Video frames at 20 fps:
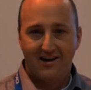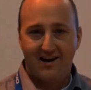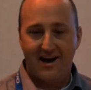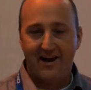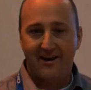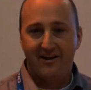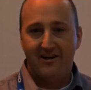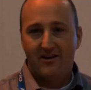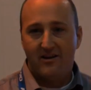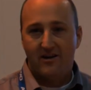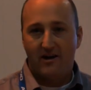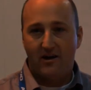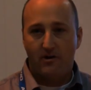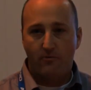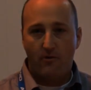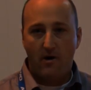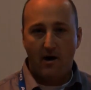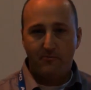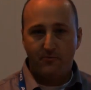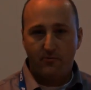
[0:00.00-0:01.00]
Hi,
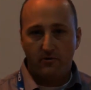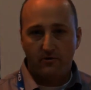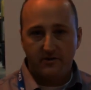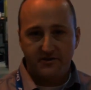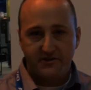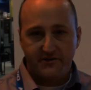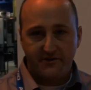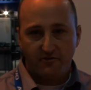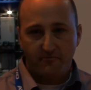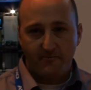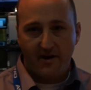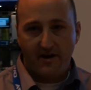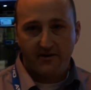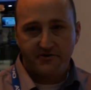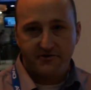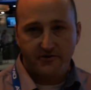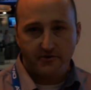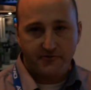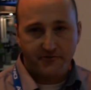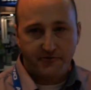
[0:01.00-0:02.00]
Rob Rowland, General
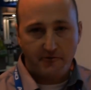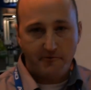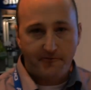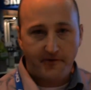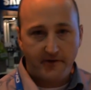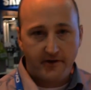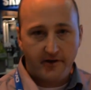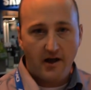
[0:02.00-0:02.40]
Manager of TRUFIG.